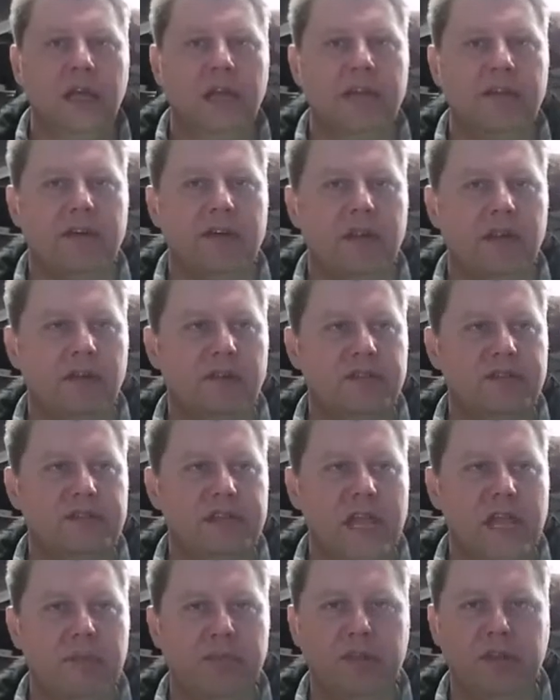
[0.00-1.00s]
I've got a little
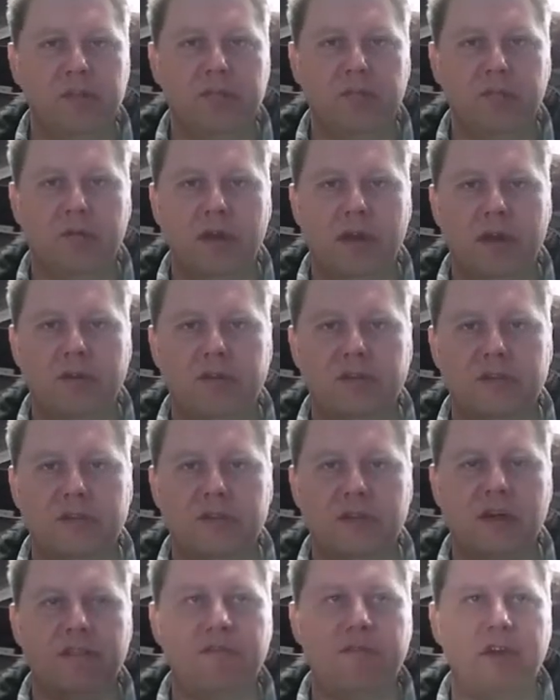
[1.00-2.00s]
sample poo here
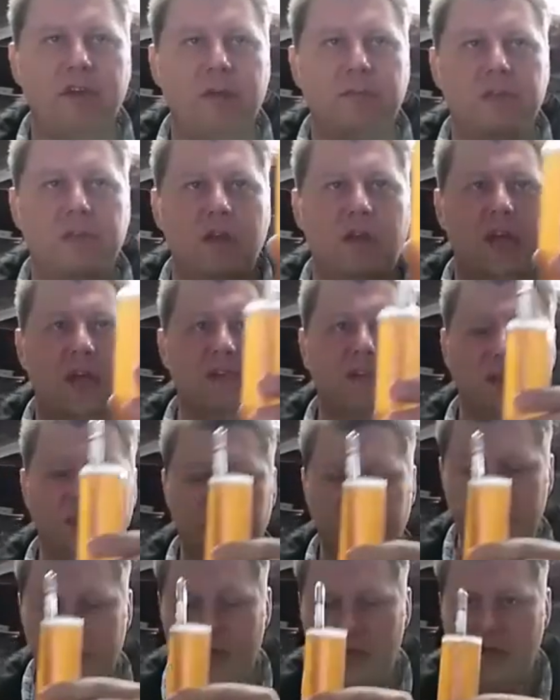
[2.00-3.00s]
just off frame that you guys can
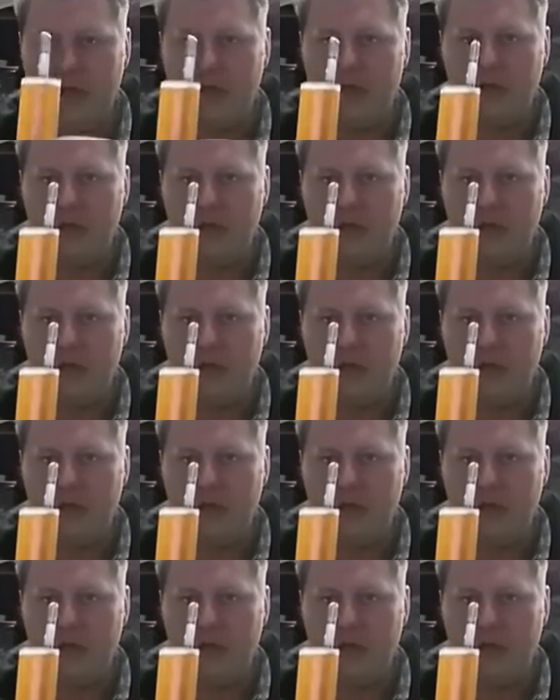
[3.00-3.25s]
see.